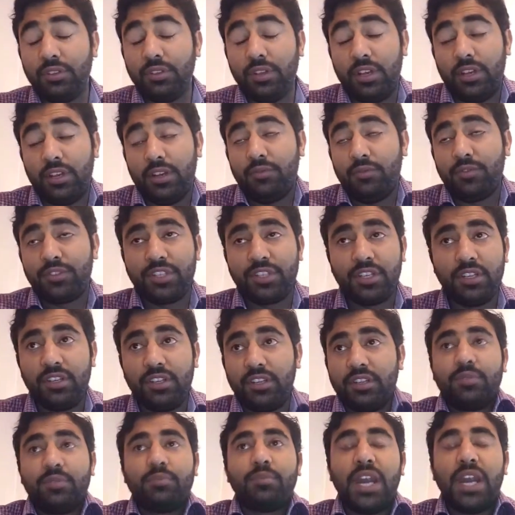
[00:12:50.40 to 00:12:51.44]
I would say
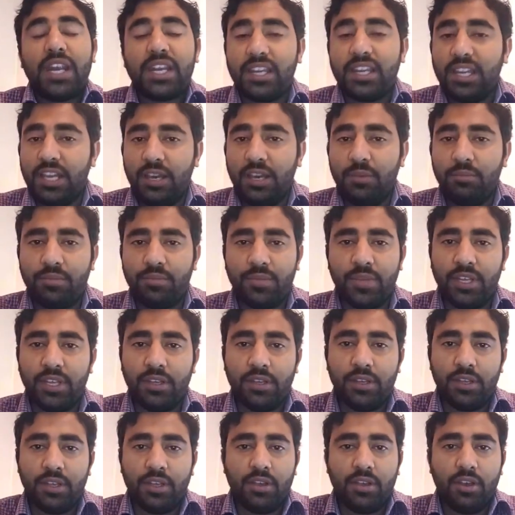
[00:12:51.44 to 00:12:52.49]
learn MATLAB
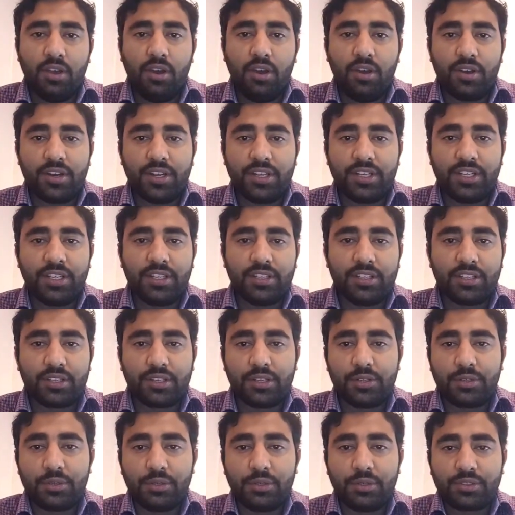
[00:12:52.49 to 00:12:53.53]
or any other
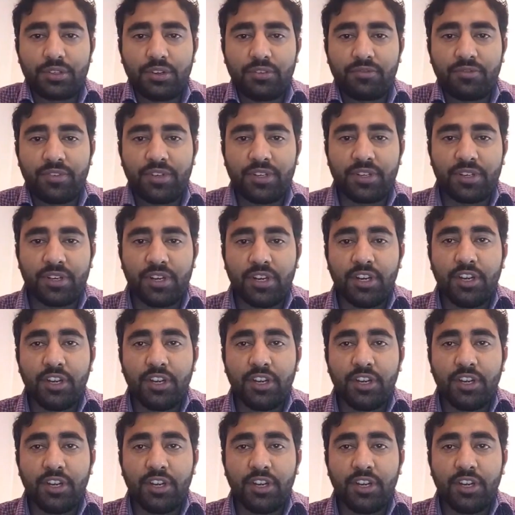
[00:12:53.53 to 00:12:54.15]
control software.